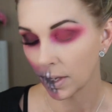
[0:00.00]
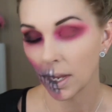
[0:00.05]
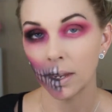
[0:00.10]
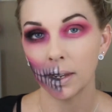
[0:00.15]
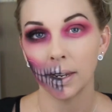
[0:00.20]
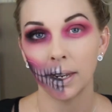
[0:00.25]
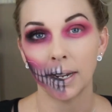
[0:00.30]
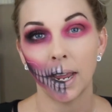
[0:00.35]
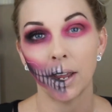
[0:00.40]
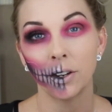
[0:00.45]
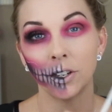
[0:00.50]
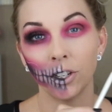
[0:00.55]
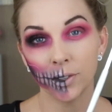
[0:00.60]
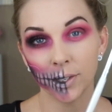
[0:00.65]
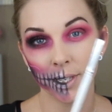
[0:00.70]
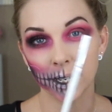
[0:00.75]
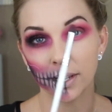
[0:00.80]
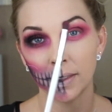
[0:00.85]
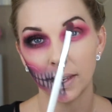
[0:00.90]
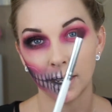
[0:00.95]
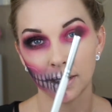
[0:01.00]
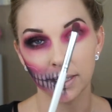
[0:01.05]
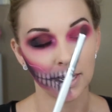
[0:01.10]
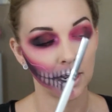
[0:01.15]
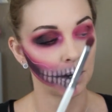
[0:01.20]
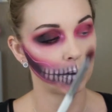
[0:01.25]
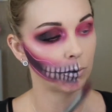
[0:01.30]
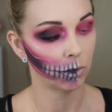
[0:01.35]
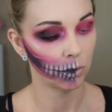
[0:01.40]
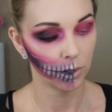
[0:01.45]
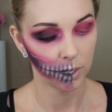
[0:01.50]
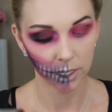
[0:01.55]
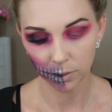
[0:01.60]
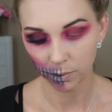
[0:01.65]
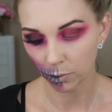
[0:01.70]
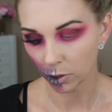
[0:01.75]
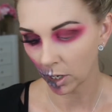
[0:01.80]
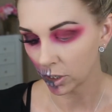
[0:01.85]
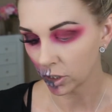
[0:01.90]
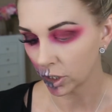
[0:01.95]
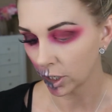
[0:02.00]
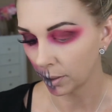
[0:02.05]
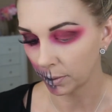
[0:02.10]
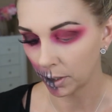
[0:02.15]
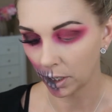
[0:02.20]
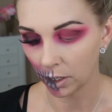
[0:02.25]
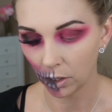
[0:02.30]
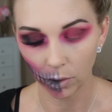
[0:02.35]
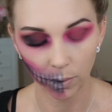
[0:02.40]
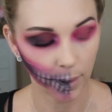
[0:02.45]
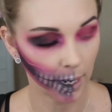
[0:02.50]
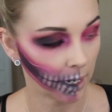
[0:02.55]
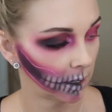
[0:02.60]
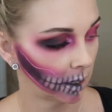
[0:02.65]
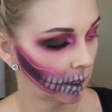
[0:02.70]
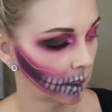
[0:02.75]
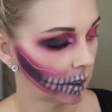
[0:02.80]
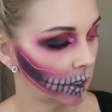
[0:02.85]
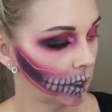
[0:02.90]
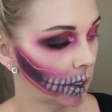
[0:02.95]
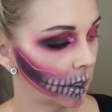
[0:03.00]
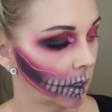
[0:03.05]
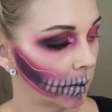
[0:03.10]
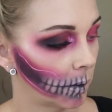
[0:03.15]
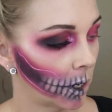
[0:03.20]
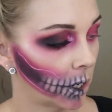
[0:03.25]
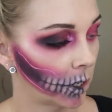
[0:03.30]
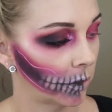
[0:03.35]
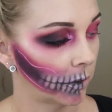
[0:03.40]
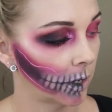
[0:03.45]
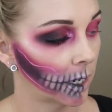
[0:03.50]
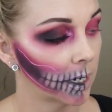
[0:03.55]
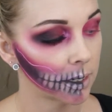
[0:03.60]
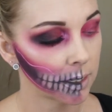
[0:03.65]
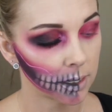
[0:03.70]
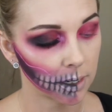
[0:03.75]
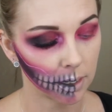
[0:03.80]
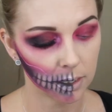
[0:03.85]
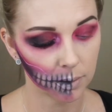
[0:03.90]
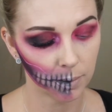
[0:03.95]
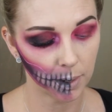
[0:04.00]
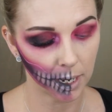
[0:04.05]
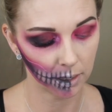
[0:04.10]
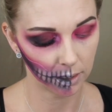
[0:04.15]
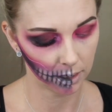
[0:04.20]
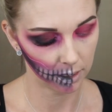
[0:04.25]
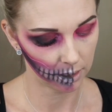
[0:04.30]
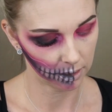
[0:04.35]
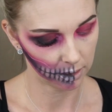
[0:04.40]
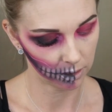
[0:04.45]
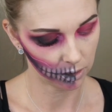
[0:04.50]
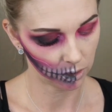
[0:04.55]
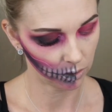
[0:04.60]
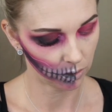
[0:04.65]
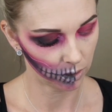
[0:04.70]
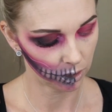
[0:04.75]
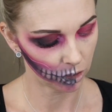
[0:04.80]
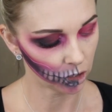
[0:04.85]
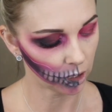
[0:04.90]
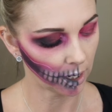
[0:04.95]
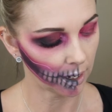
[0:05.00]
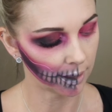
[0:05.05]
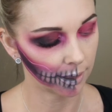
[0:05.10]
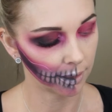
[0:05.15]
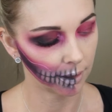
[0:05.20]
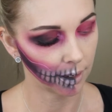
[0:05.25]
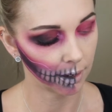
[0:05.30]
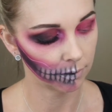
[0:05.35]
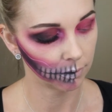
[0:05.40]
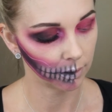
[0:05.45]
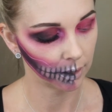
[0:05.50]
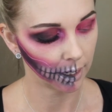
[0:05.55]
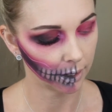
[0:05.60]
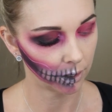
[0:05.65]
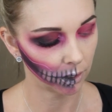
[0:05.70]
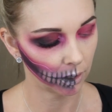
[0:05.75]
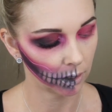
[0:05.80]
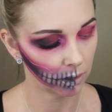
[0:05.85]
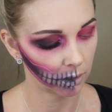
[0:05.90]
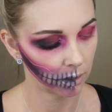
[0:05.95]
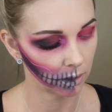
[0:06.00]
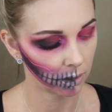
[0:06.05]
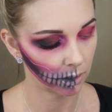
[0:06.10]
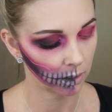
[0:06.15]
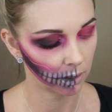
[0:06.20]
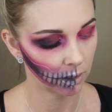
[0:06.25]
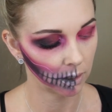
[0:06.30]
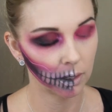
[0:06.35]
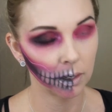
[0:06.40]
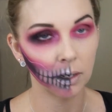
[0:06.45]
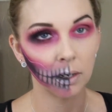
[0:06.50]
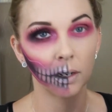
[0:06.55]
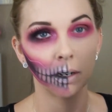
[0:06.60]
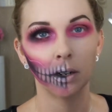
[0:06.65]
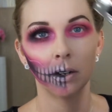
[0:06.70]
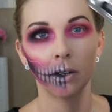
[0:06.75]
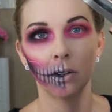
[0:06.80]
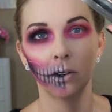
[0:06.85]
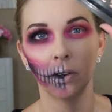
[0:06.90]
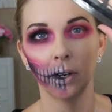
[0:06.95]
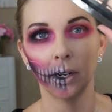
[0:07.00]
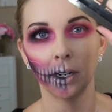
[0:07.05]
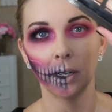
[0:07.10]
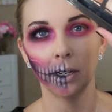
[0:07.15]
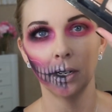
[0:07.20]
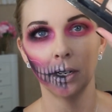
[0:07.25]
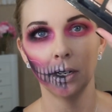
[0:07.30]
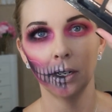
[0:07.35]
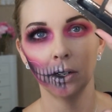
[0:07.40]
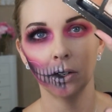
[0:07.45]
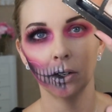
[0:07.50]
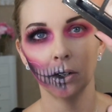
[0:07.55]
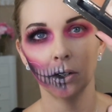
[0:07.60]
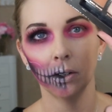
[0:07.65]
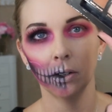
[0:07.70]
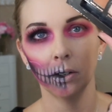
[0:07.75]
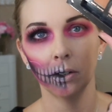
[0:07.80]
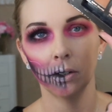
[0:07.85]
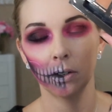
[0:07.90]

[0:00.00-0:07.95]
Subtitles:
And now using that same crease brush, I'm going to go back into the Modern Renaissance palette into the shade Love Letter right here.